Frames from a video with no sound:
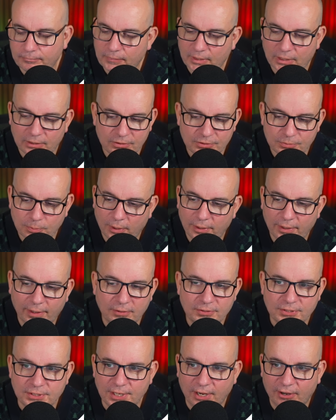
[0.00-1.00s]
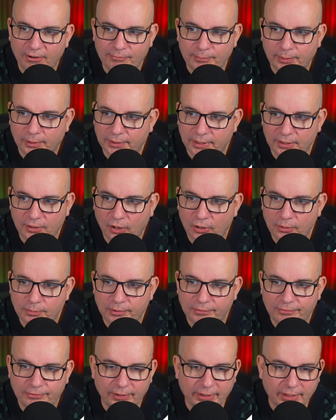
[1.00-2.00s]
It's one of those daft plug-in
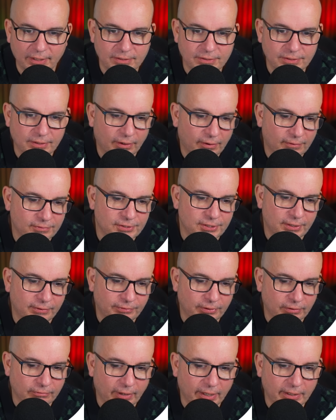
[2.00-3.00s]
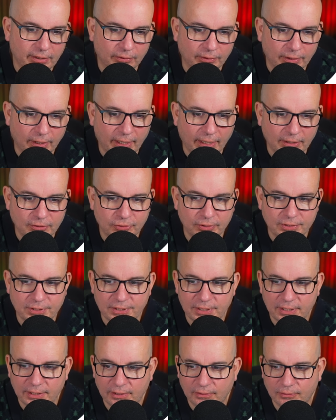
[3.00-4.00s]
hybrid figures. Obviously, if you ran it on
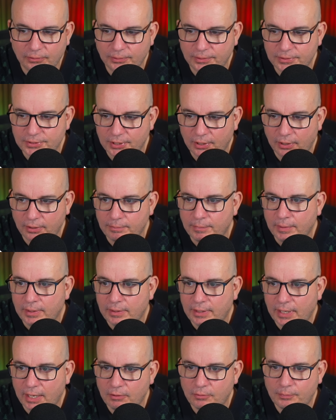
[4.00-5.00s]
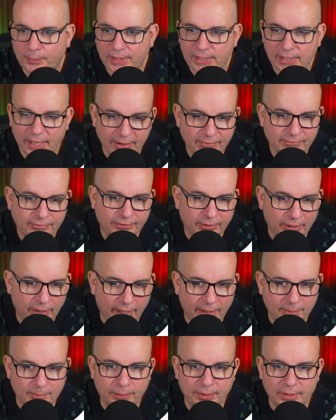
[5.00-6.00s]
electricity all the time, it would be infinite
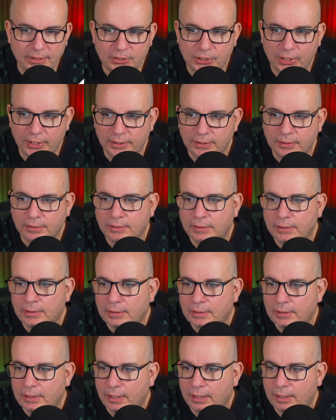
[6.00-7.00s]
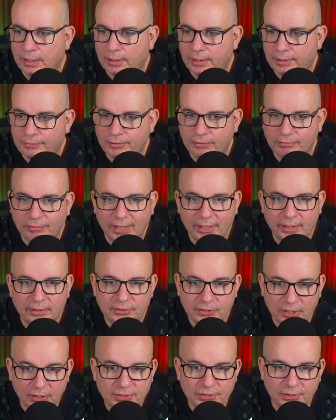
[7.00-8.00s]
mpg. If you ran it
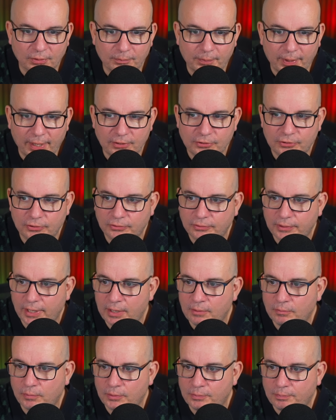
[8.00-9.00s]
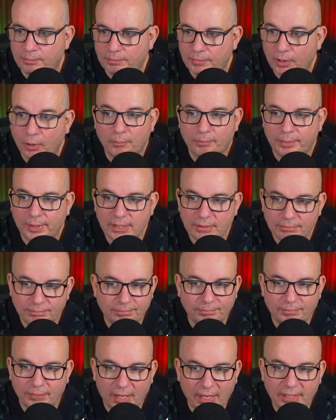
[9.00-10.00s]
just on petrol, it would not be
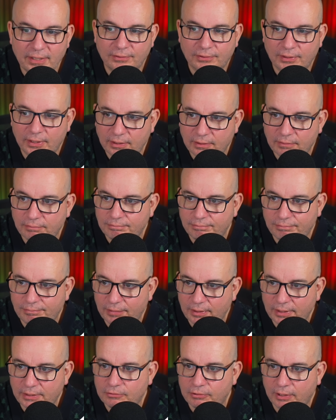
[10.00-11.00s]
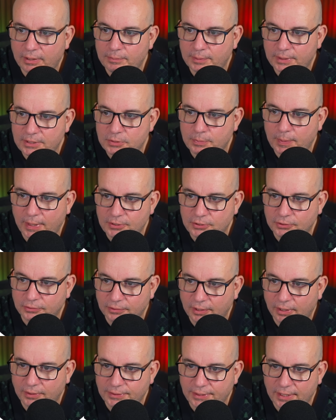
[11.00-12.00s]
anything incredibly
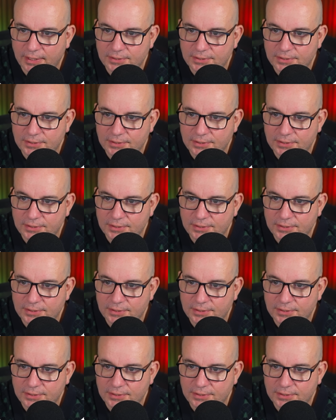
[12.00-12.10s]
special, I dare